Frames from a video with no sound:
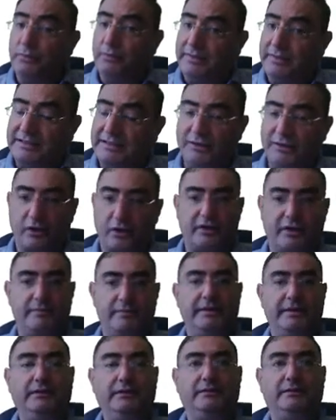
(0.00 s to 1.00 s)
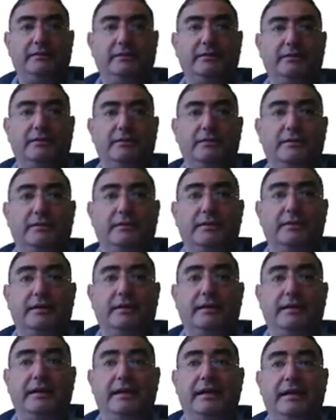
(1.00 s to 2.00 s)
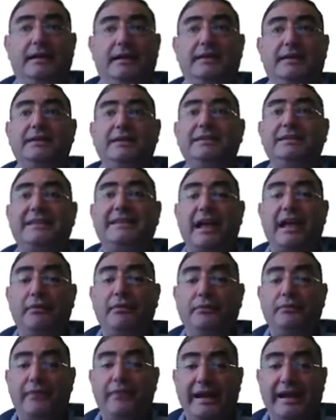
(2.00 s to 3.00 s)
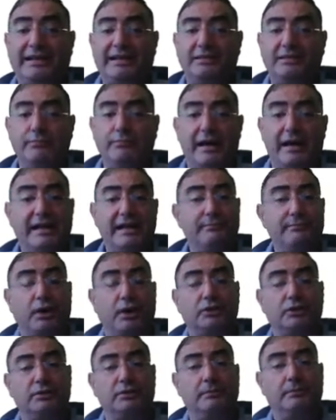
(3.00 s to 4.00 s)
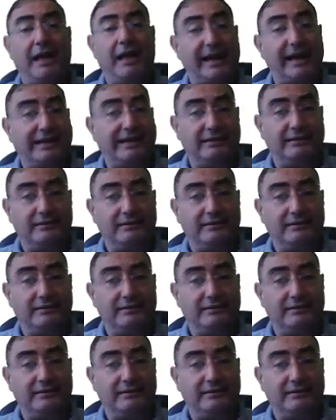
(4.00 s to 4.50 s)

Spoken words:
this document. Does it affect my bottom line?